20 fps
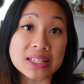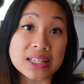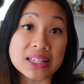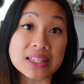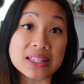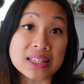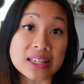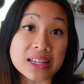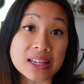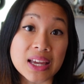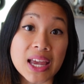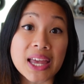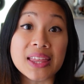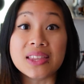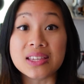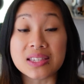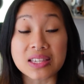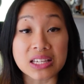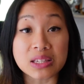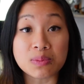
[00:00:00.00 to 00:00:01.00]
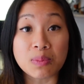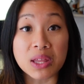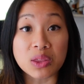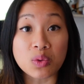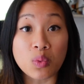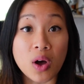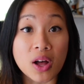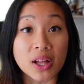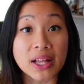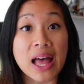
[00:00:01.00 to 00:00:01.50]
to see in the 6-month
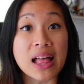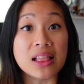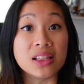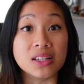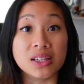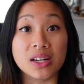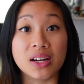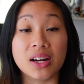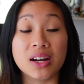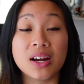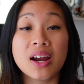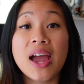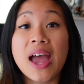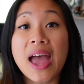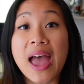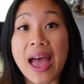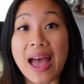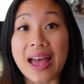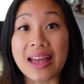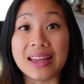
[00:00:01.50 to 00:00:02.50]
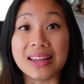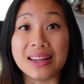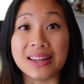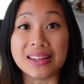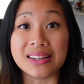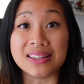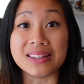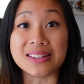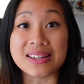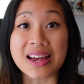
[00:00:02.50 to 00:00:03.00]
wall calendar,
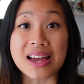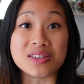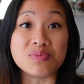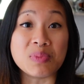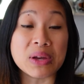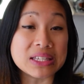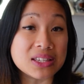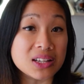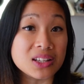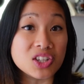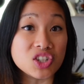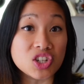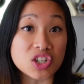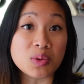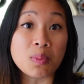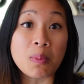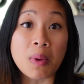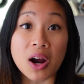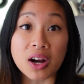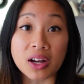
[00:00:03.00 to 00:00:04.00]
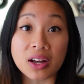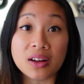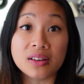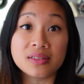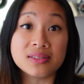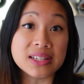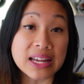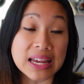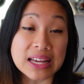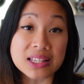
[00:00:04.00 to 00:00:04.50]
and I basically just mark
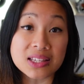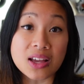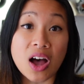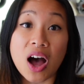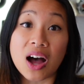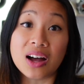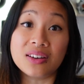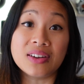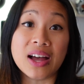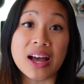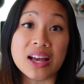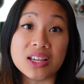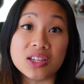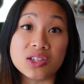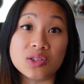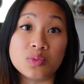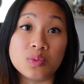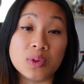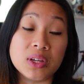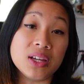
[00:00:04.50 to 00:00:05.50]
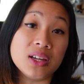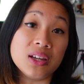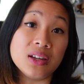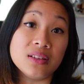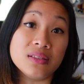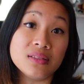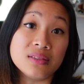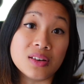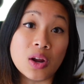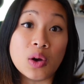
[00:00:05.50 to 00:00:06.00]
dates off as
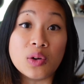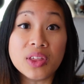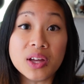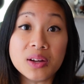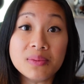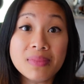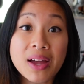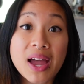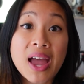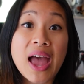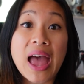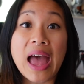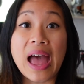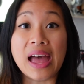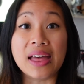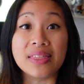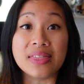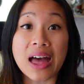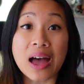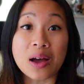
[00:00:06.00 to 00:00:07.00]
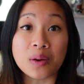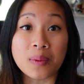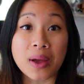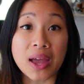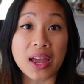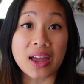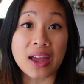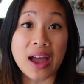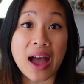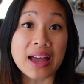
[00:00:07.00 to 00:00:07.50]
we know them, and that
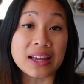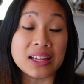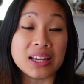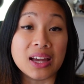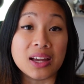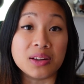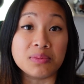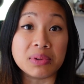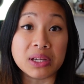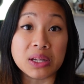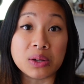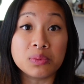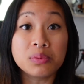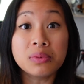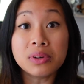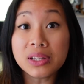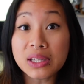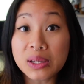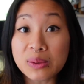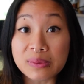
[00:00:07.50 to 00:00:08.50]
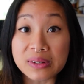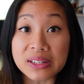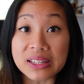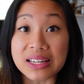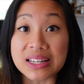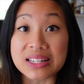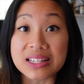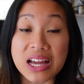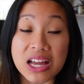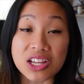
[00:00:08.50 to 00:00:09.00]
way I can be really
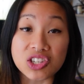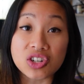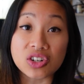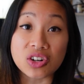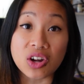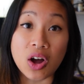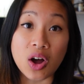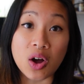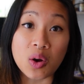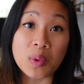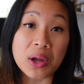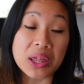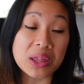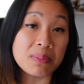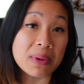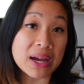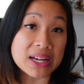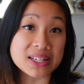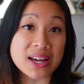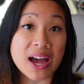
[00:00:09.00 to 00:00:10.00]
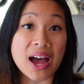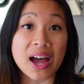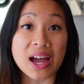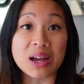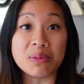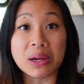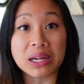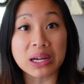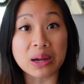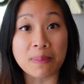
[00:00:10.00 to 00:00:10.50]
intentional with my
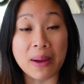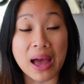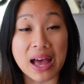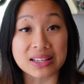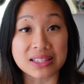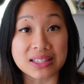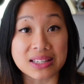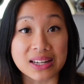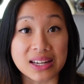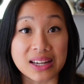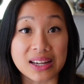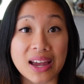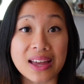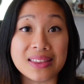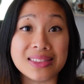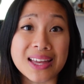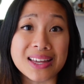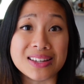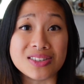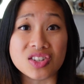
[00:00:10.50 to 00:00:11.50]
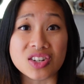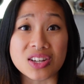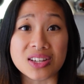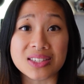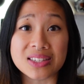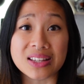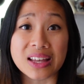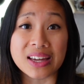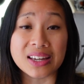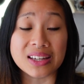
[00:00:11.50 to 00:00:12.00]
time and capacity, and then
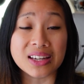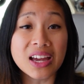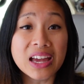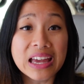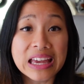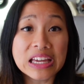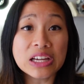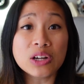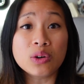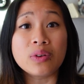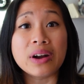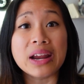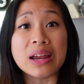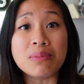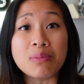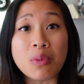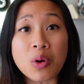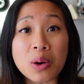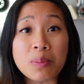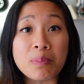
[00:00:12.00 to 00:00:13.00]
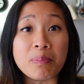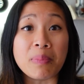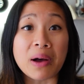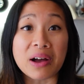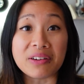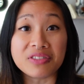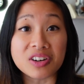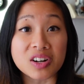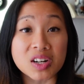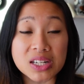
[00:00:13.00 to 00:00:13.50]
just like create more
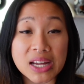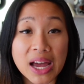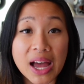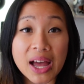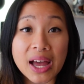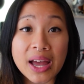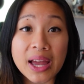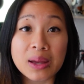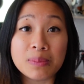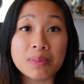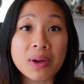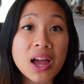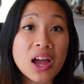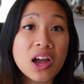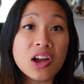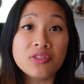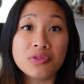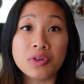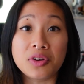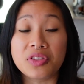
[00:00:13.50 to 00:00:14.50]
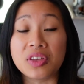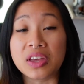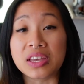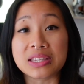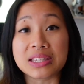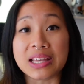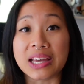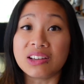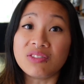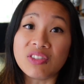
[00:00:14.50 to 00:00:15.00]
buffer time for
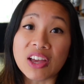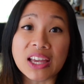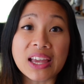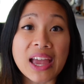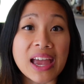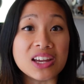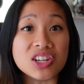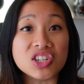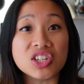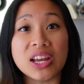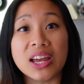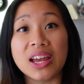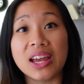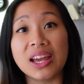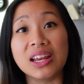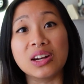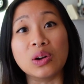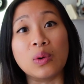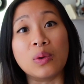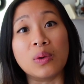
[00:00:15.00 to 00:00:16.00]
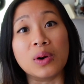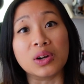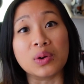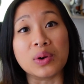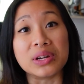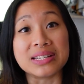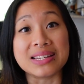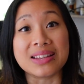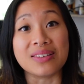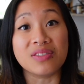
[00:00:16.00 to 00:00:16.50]
things like vacation or
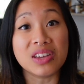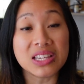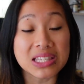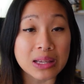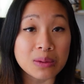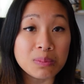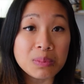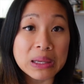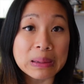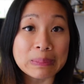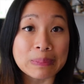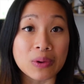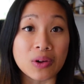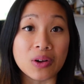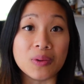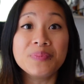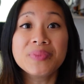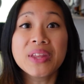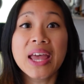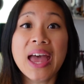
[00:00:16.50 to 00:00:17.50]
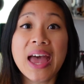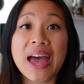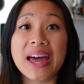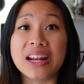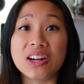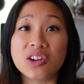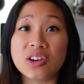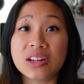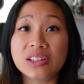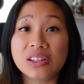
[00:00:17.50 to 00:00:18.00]
going to visit people, and
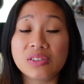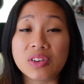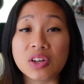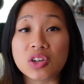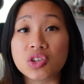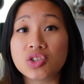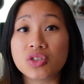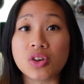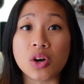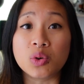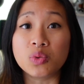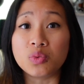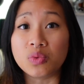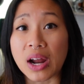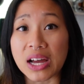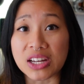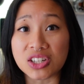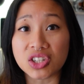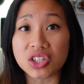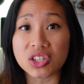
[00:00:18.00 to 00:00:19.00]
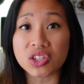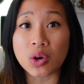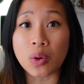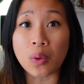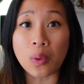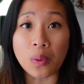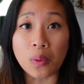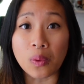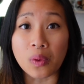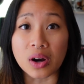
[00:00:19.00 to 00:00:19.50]
I don't have to feel so rushed
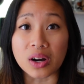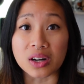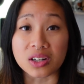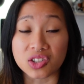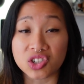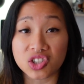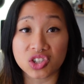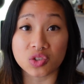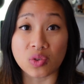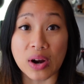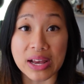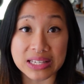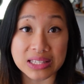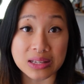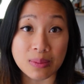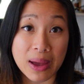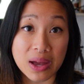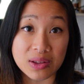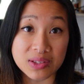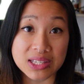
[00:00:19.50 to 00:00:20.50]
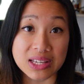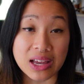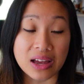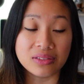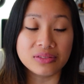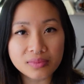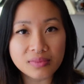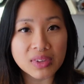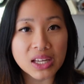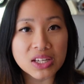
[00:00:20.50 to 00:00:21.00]
or stressed about
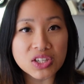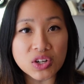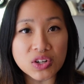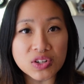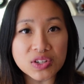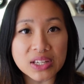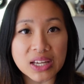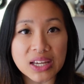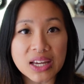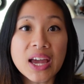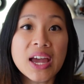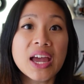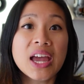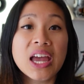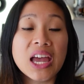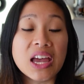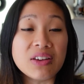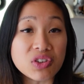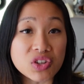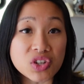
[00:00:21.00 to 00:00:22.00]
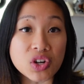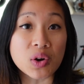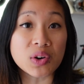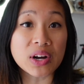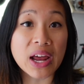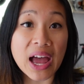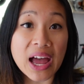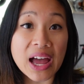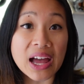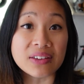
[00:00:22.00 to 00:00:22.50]
stuff. Seriously, if you don't
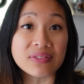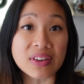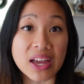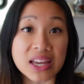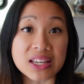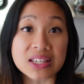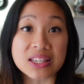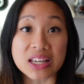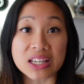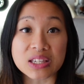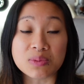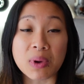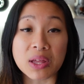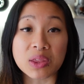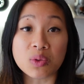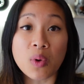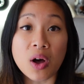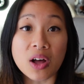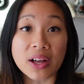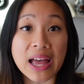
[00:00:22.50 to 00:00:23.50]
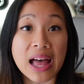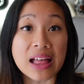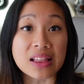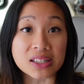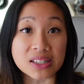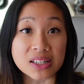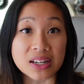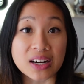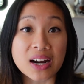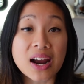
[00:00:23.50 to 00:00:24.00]
have a 6-month wall
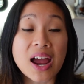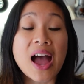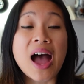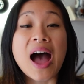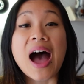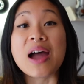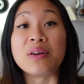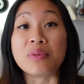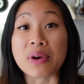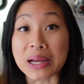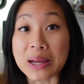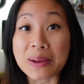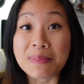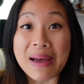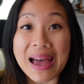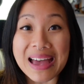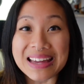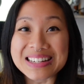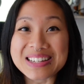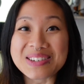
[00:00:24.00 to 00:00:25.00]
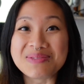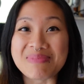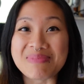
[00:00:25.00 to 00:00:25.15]
calendar, I recommend